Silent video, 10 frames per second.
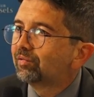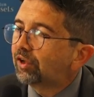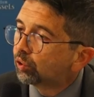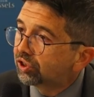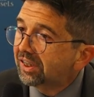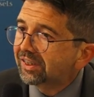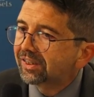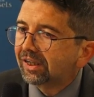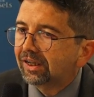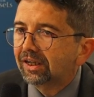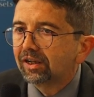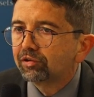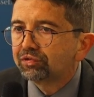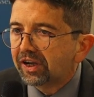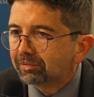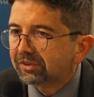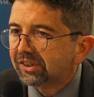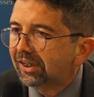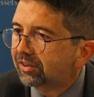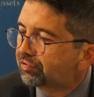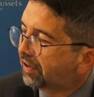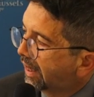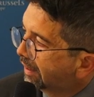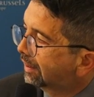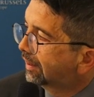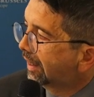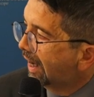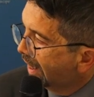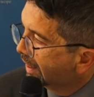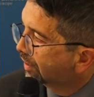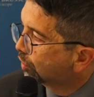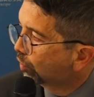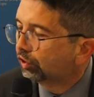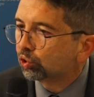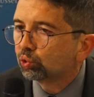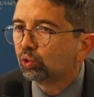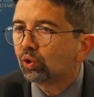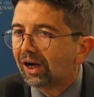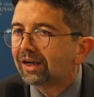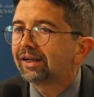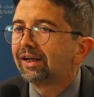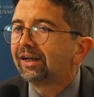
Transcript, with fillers: because these uh, firms that defend the heirs of the Sulu are